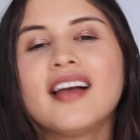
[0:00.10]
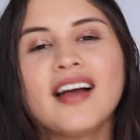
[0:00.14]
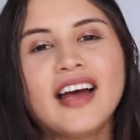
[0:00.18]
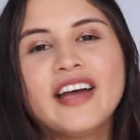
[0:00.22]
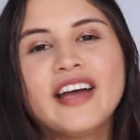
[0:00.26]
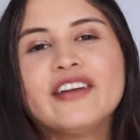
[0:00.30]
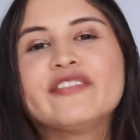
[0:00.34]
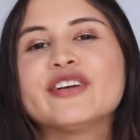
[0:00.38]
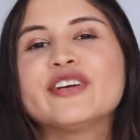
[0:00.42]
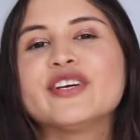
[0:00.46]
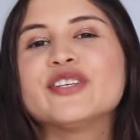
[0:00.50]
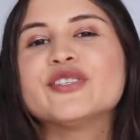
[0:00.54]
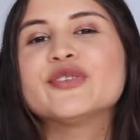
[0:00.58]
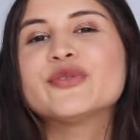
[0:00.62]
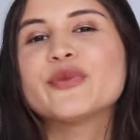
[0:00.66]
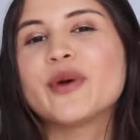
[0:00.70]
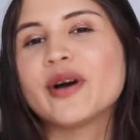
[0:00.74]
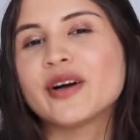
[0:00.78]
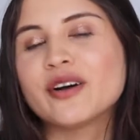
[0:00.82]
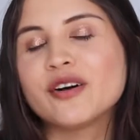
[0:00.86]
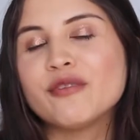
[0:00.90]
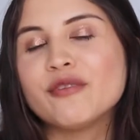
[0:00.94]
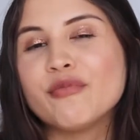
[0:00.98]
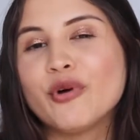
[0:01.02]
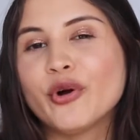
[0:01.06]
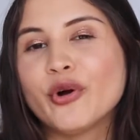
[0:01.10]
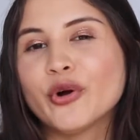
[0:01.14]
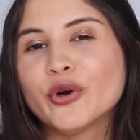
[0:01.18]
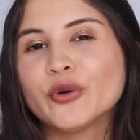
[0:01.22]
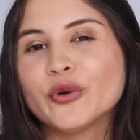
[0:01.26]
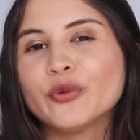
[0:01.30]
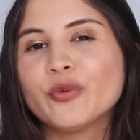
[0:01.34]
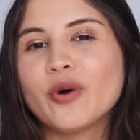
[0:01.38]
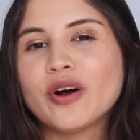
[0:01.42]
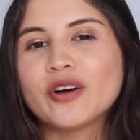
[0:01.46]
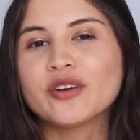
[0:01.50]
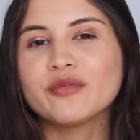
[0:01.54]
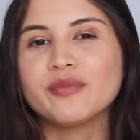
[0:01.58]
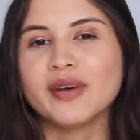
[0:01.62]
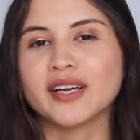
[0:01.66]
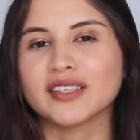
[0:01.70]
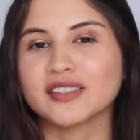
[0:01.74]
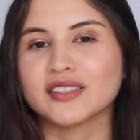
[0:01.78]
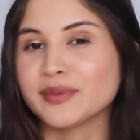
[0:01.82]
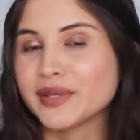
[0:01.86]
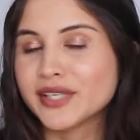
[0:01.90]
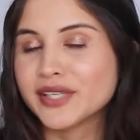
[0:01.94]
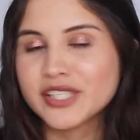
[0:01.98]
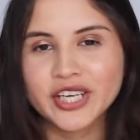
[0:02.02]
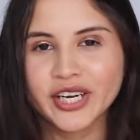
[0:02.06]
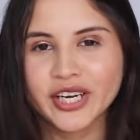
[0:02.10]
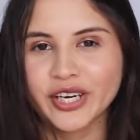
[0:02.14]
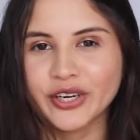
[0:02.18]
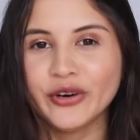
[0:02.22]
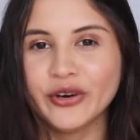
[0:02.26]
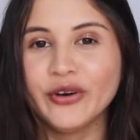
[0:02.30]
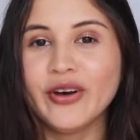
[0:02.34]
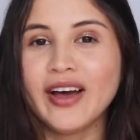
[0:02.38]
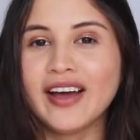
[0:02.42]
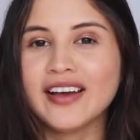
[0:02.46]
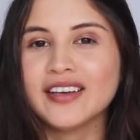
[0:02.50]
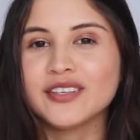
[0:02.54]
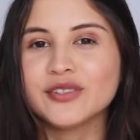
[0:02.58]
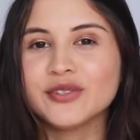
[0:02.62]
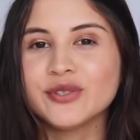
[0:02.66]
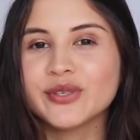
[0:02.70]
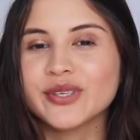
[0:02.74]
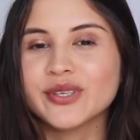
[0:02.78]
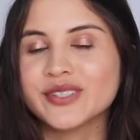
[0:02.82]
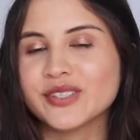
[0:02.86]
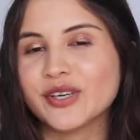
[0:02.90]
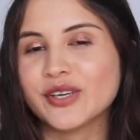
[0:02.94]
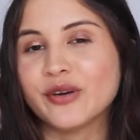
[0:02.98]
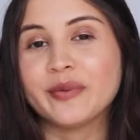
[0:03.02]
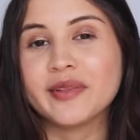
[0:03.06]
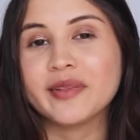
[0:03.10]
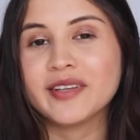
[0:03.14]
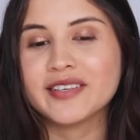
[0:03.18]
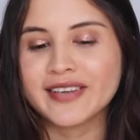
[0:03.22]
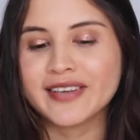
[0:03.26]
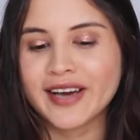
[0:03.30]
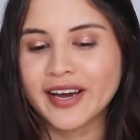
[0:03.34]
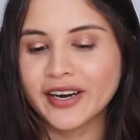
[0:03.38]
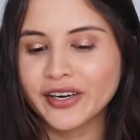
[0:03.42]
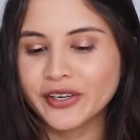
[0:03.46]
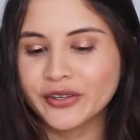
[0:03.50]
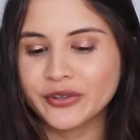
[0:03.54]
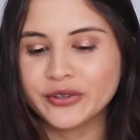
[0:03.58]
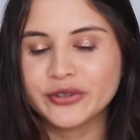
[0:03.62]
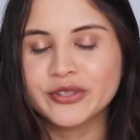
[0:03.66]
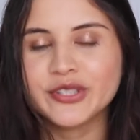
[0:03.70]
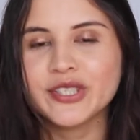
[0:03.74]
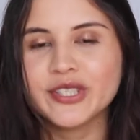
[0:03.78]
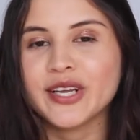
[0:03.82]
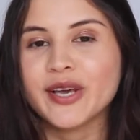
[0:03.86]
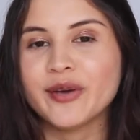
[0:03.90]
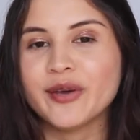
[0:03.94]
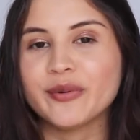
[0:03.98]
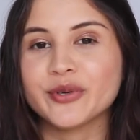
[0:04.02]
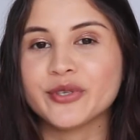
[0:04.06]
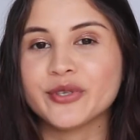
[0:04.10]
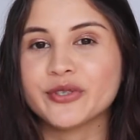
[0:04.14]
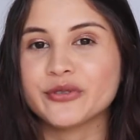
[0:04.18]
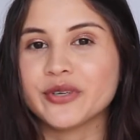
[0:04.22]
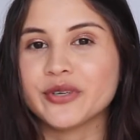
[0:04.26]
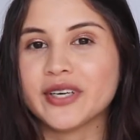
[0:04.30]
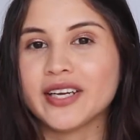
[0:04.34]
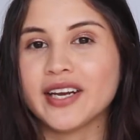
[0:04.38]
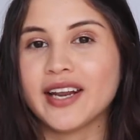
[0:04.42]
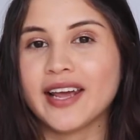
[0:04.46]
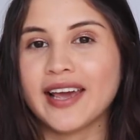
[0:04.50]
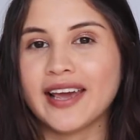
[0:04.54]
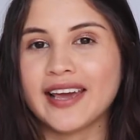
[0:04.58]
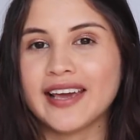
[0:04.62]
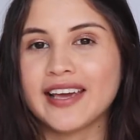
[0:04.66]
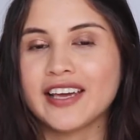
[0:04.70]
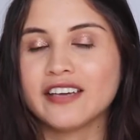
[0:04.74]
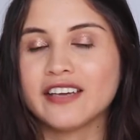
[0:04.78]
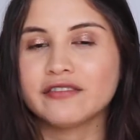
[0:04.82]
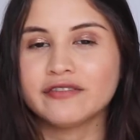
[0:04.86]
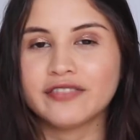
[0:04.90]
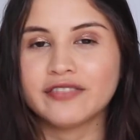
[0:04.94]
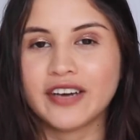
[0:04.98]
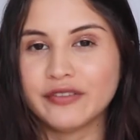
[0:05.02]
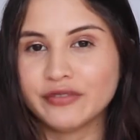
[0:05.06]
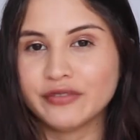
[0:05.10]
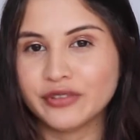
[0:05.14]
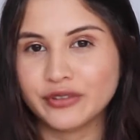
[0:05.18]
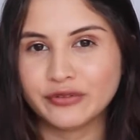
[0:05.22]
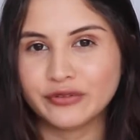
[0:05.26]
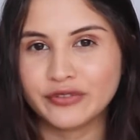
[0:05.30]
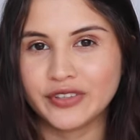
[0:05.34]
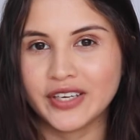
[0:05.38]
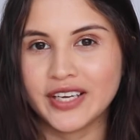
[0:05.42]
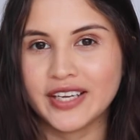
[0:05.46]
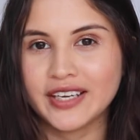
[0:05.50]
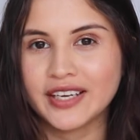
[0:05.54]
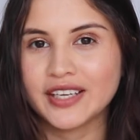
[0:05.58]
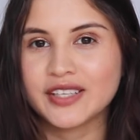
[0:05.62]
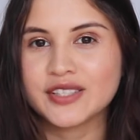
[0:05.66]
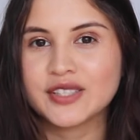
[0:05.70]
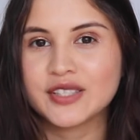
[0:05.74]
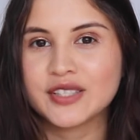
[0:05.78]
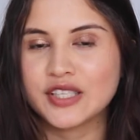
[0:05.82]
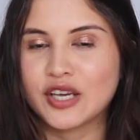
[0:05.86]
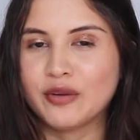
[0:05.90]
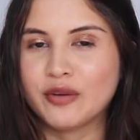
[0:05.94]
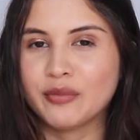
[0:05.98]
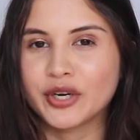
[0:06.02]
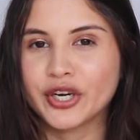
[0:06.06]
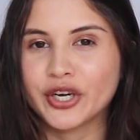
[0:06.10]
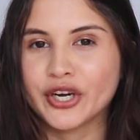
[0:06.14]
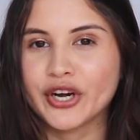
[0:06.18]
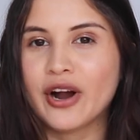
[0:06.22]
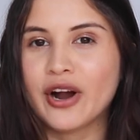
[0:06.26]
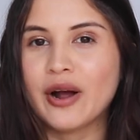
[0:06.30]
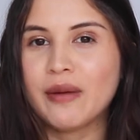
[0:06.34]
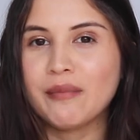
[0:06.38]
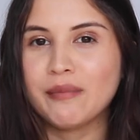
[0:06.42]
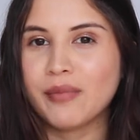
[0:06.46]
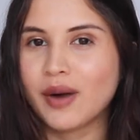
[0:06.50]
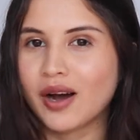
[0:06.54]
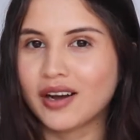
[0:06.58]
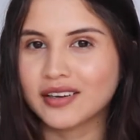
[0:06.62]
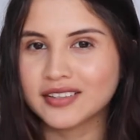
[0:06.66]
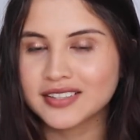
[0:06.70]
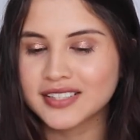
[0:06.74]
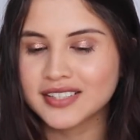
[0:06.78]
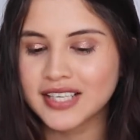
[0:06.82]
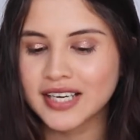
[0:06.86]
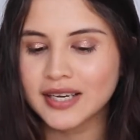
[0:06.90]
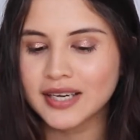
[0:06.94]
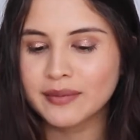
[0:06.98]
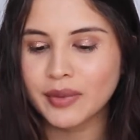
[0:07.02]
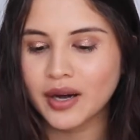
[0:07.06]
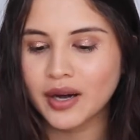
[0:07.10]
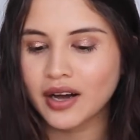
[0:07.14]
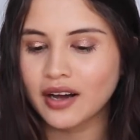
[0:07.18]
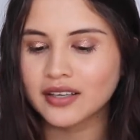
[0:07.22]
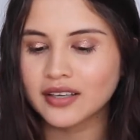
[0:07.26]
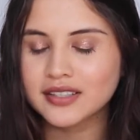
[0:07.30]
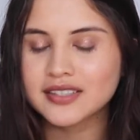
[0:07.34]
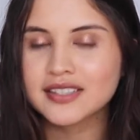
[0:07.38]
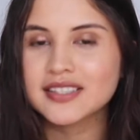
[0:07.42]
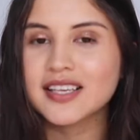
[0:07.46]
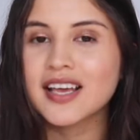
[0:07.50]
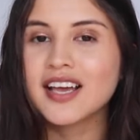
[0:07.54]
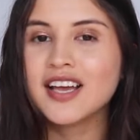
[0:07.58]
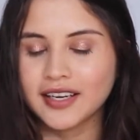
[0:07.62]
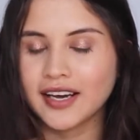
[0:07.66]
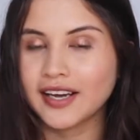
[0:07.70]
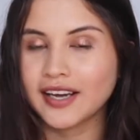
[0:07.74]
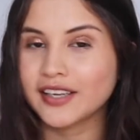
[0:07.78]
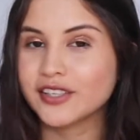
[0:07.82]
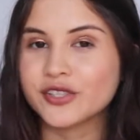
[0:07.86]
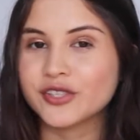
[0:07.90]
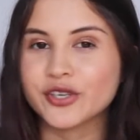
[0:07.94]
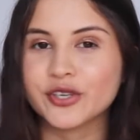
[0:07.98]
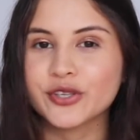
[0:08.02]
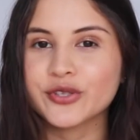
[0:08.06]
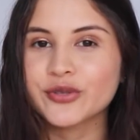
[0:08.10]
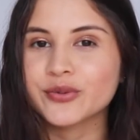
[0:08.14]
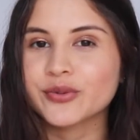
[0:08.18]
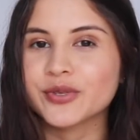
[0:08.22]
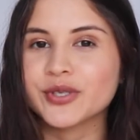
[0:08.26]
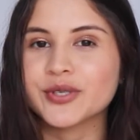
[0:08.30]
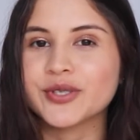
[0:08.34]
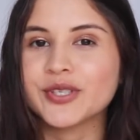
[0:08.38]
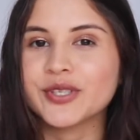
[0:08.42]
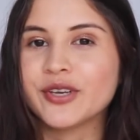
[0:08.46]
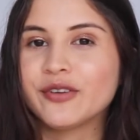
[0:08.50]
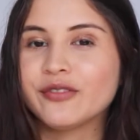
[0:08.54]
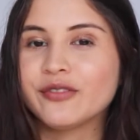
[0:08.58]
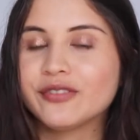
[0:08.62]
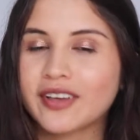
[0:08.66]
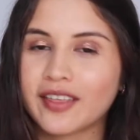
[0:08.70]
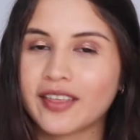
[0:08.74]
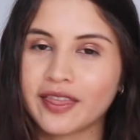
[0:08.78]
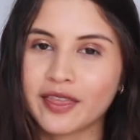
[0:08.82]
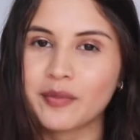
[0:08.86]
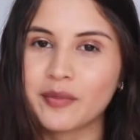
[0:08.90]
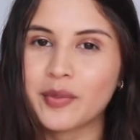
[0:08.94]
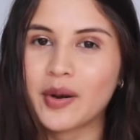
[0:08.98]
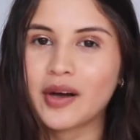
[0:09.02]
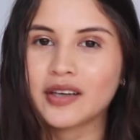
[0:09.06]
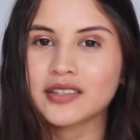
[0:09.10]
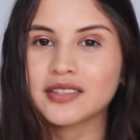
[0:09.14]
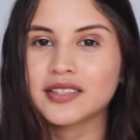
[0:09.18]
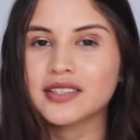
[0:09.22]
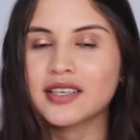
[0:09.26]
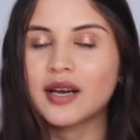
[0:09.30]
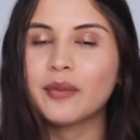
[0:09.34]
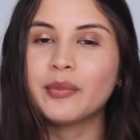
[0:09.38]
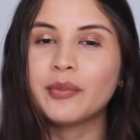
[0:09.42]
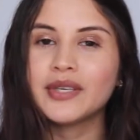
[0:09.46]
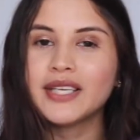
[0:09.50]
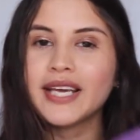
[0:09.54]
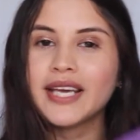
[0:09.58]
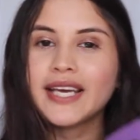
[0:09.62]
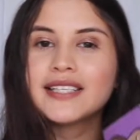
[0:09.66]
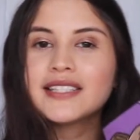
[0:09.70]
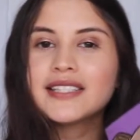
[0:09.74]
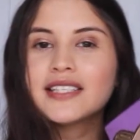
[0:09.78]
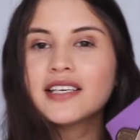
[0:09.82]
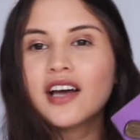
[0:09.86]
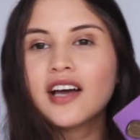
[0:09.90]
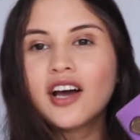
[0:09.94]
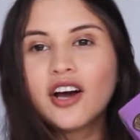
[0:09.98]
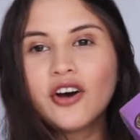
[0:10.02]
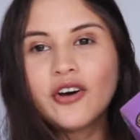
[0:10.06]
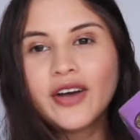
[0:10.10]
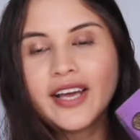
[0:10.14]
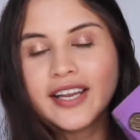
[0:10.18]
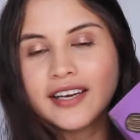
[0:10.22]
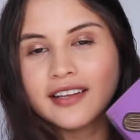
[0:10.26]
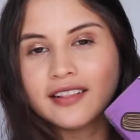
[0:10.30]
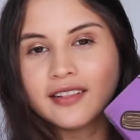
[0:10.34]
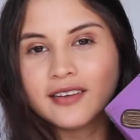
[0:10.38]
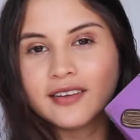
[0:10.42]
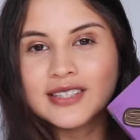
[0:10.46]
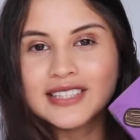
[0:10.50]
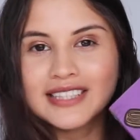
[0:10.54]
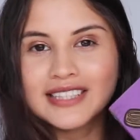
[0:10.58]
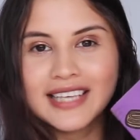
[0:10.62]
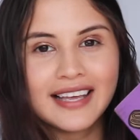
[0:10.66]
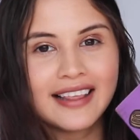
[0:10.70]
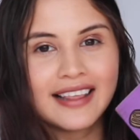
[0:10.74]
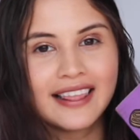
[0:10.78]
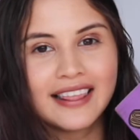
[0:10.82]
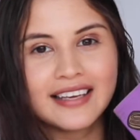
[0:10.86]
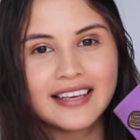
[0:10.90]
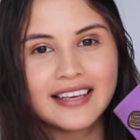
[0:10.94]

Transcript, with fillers: Hi friends, welcome or welcome back to my channel. As you can tell by the title, today we're doing a FabFitFun summer unboxing box. I just received the box a couple days ago and it looks like